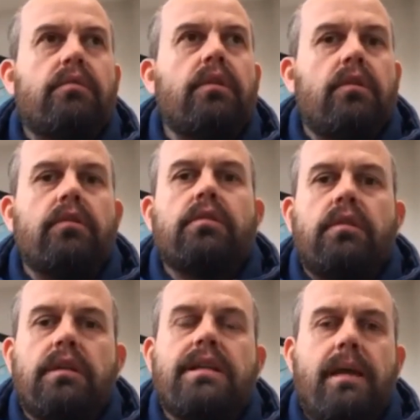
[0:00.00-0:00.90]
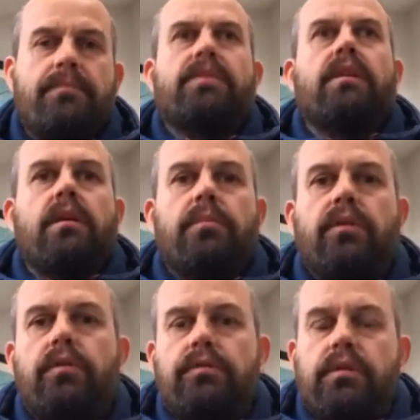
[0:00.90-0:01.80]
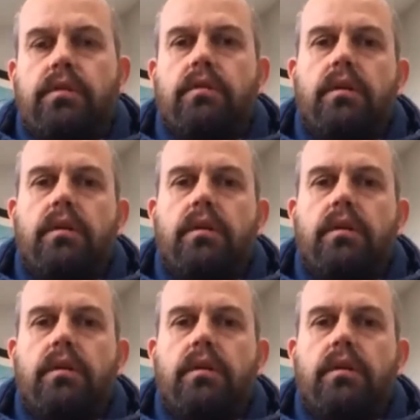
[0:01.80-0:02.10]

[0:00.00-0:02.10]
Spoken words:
the depths of your bones?